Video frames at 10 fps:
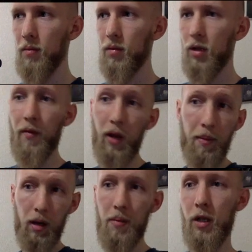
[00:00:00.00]
stuff that
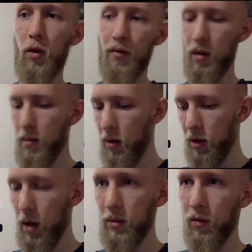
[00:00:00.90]
I'm going to be doing for the month
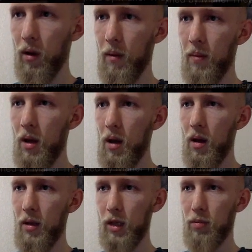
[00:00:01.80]
comes from
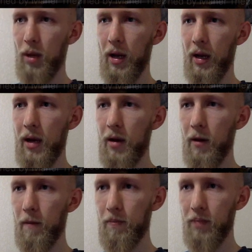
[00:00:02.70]
this planning
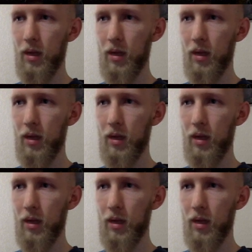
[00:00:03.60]
here.